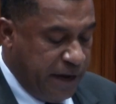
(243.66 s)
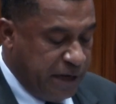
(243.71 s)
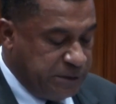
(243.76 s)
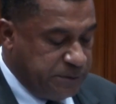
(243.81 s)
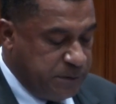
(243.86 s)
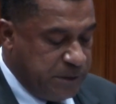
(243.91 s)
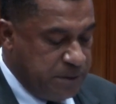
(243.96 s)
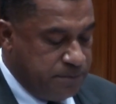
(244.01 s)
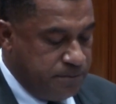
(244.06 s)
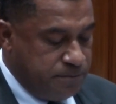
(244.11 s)

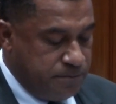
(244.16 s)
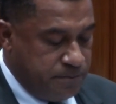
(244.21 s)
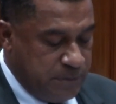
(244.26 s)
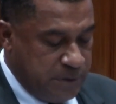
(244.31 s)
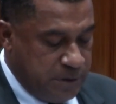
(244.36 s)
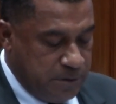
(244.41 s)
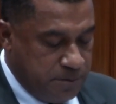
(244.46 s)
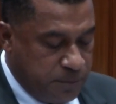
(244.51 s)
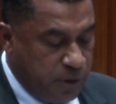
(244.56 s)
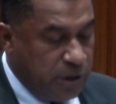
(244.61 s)
management
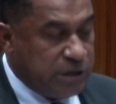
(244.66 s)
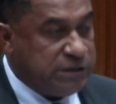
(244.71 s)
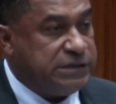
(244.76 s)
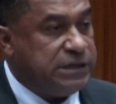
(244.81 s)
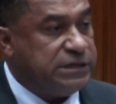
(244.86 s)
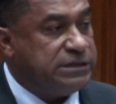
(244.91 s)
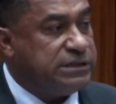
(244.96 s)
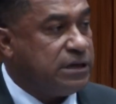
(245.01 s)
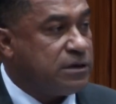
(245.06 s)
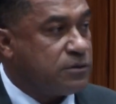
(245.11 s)

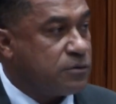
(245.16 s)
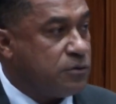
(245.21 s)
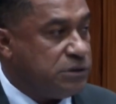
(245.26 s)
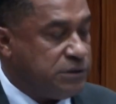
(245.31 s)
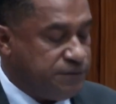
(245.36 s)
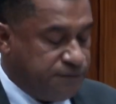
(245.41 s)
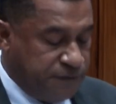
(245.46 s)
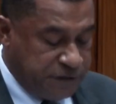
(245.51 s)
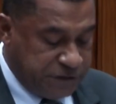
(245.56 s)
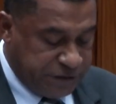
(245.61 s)
policies
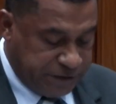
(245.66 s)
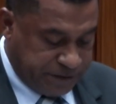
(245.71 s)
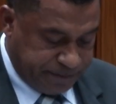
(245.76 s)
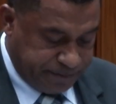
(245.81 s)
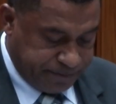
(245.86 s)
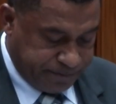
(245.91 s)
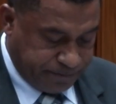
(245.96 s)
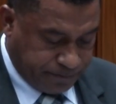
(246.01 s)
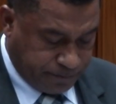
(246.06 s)
across Fiji.